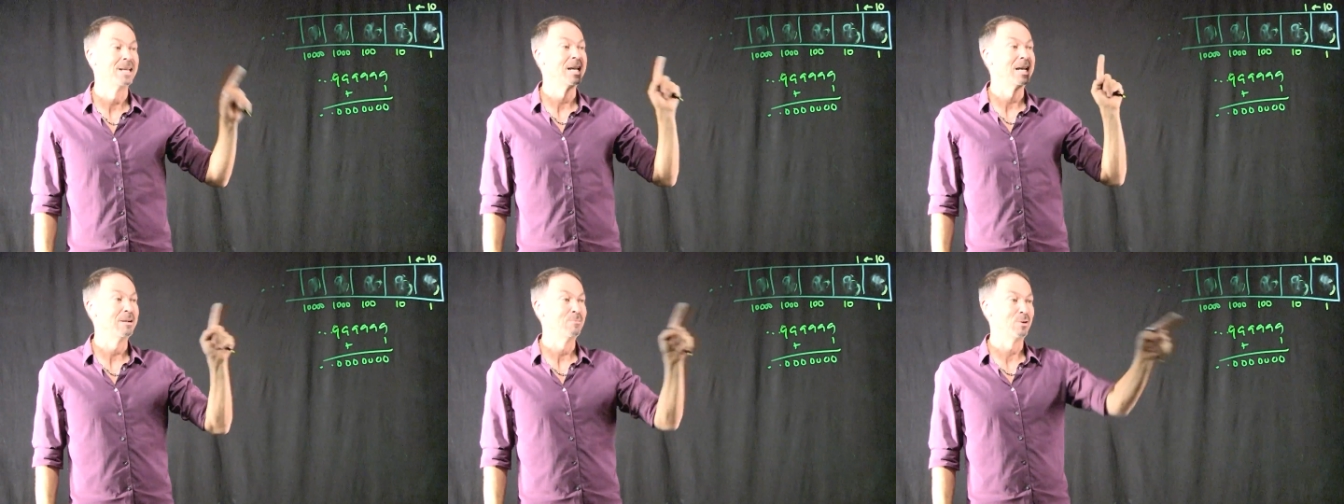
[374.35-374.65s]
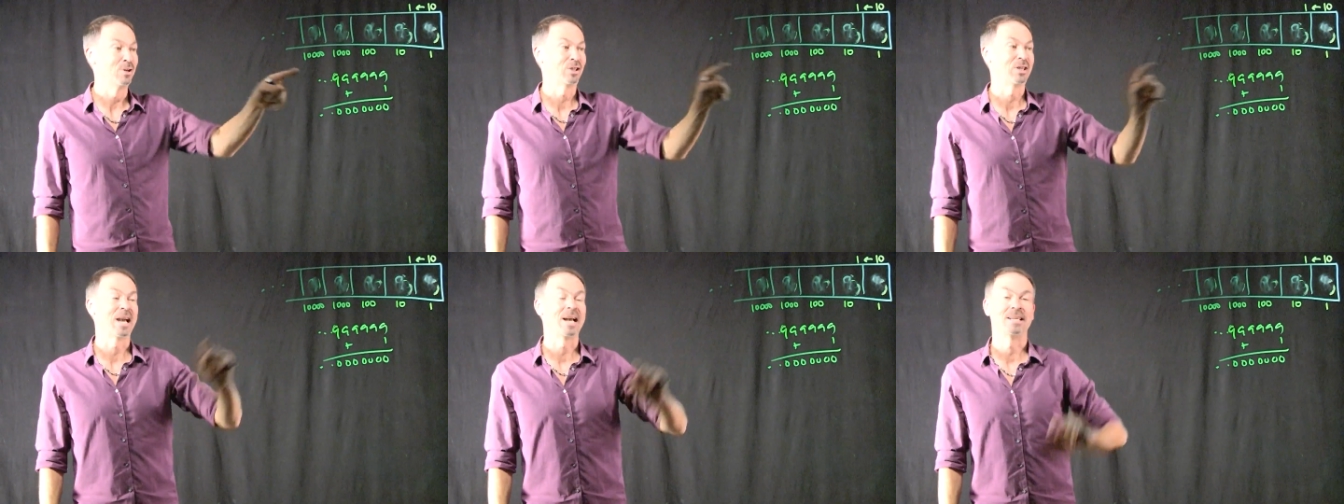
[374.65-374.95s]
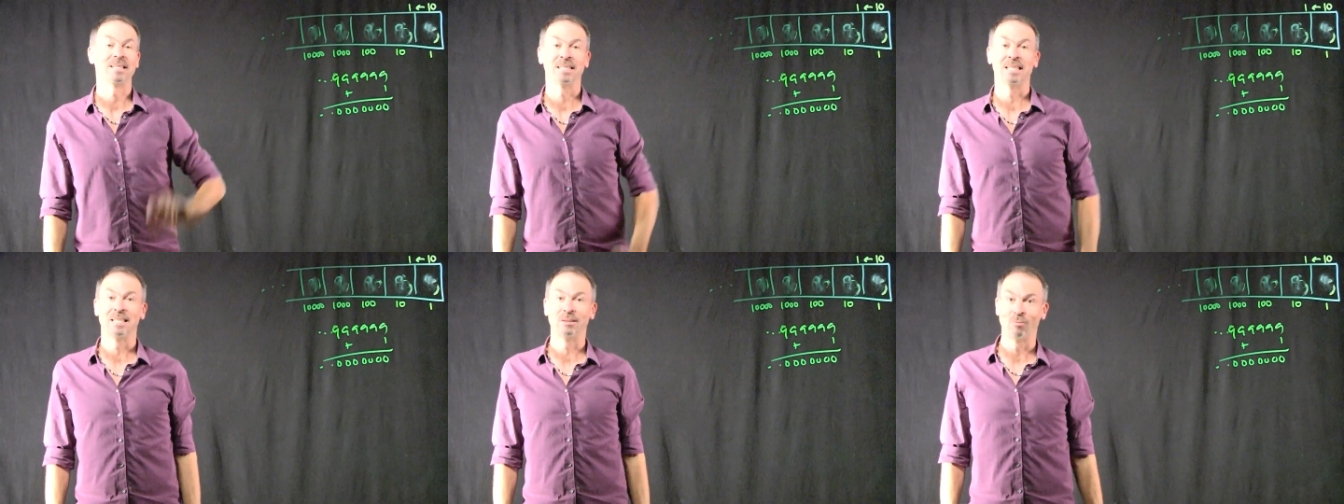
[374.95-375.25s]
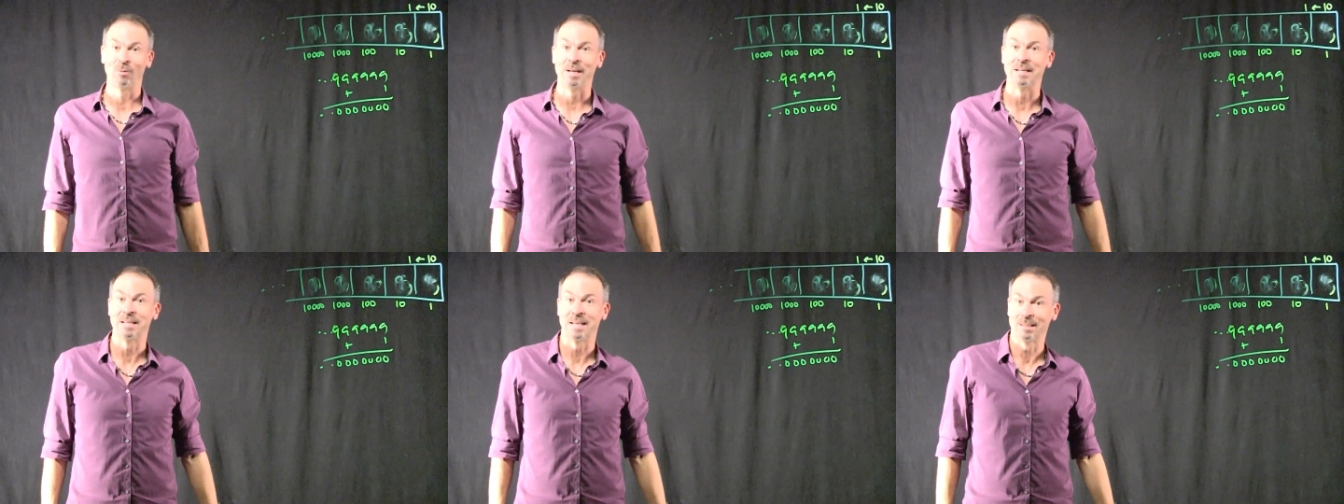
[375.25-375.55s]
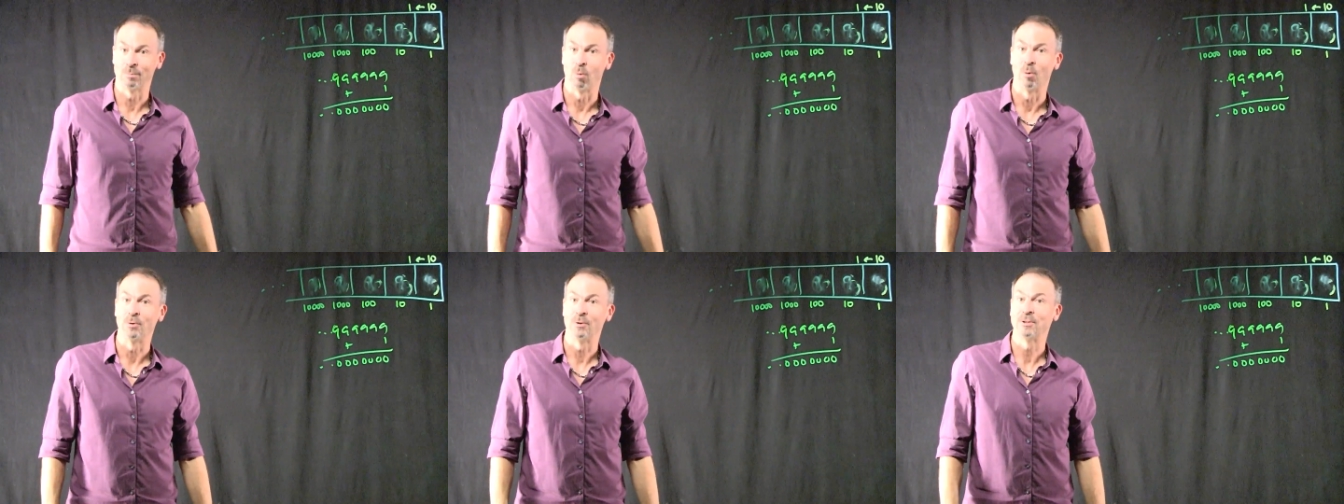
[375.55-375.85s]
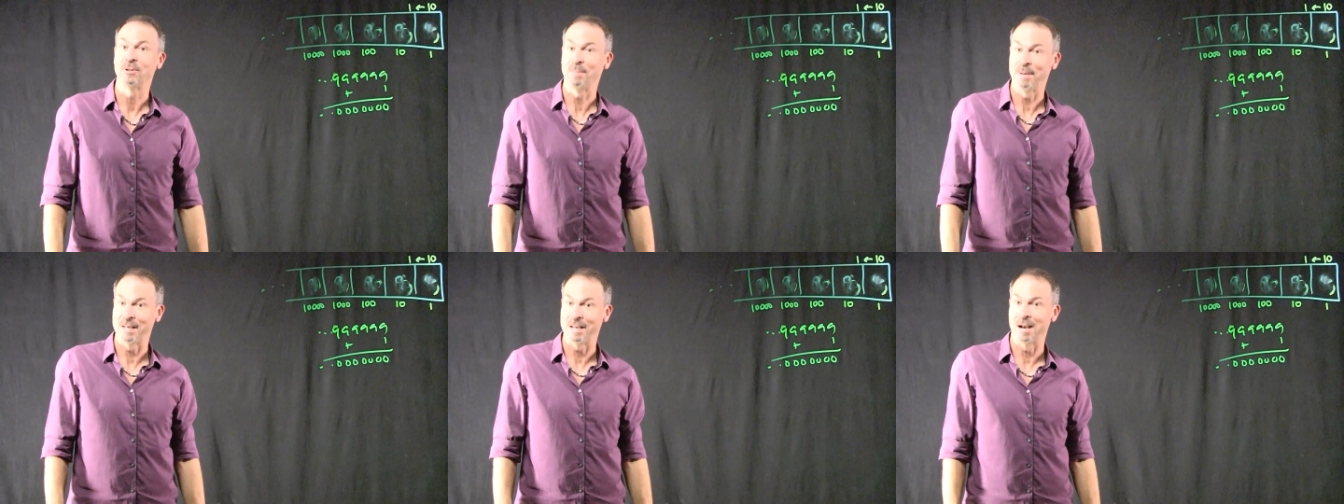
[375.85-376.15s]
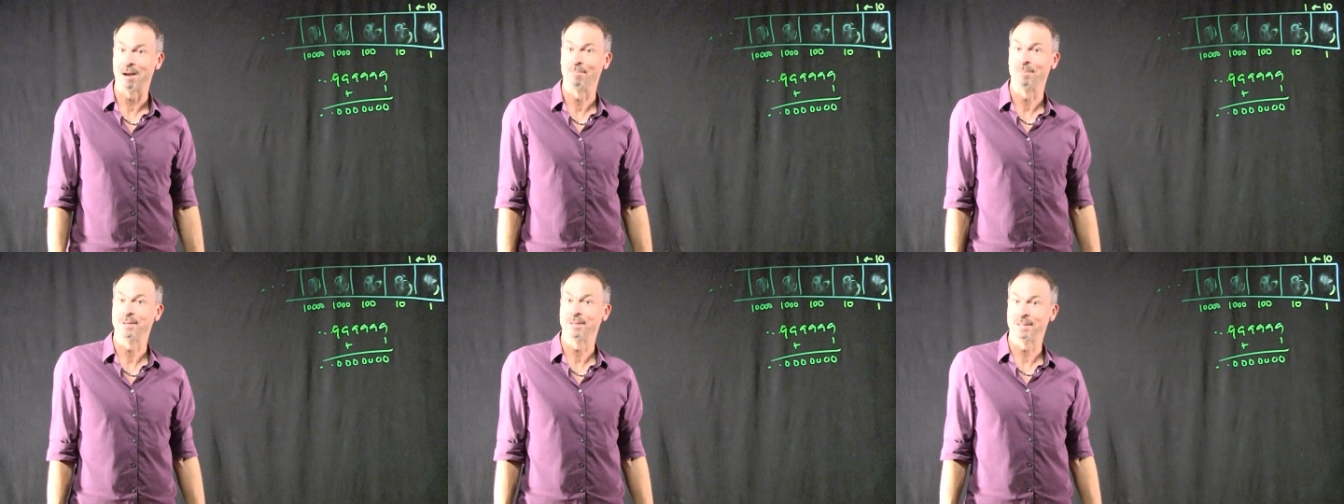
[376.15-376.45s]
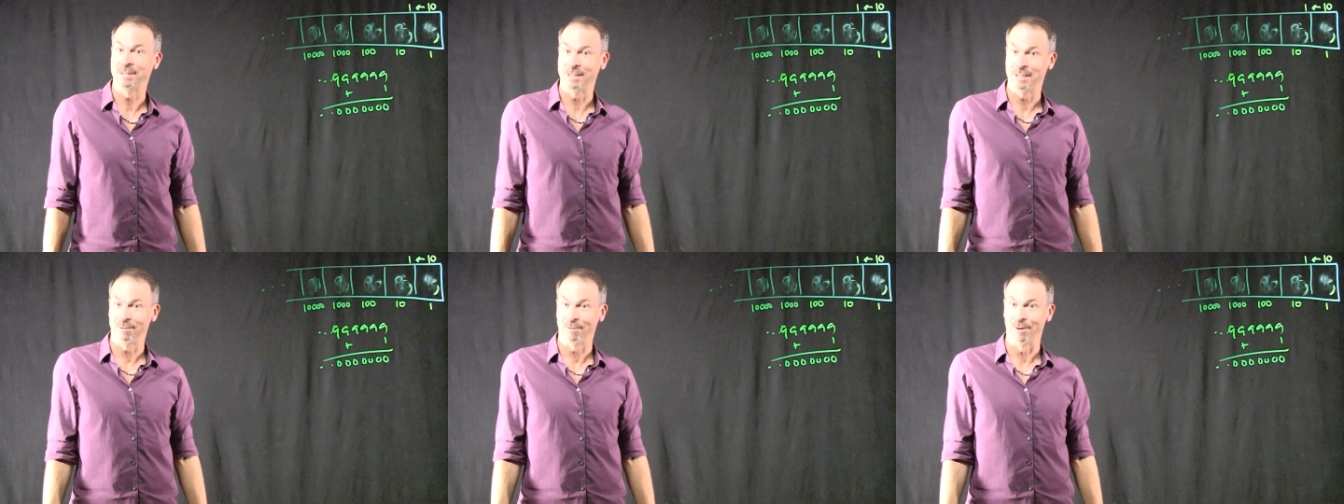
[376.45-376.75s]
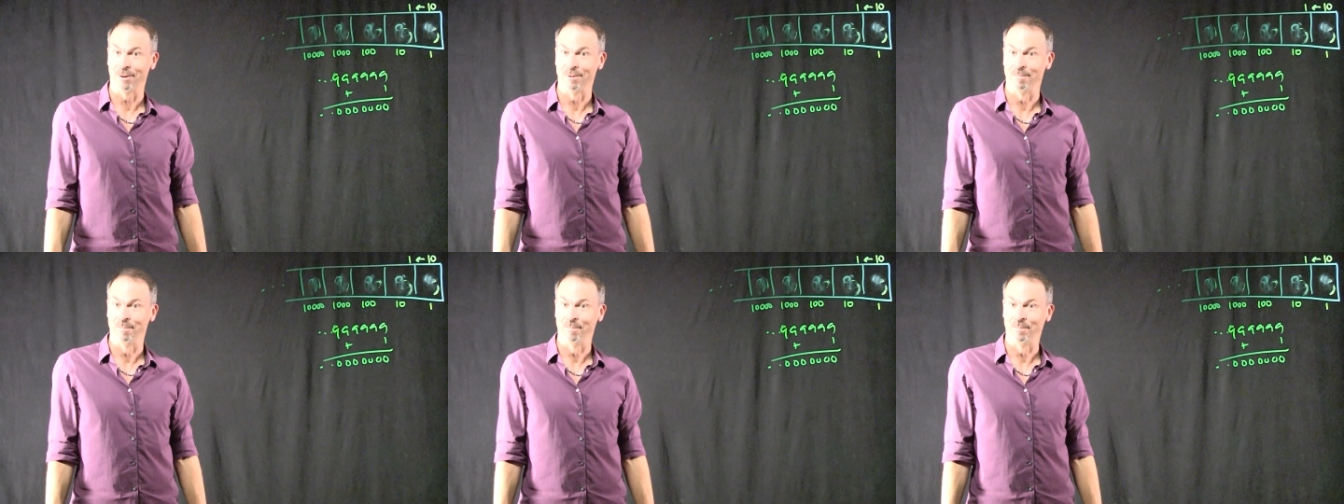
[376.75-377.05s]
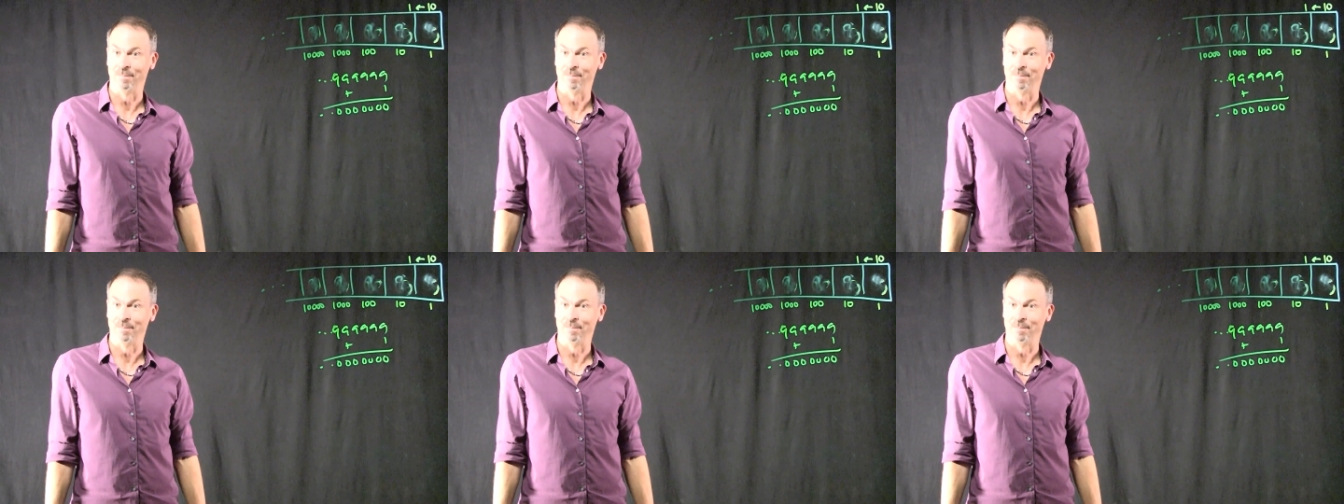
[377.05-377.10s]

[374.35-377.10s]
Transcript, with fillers: in which case this really does want to become zero.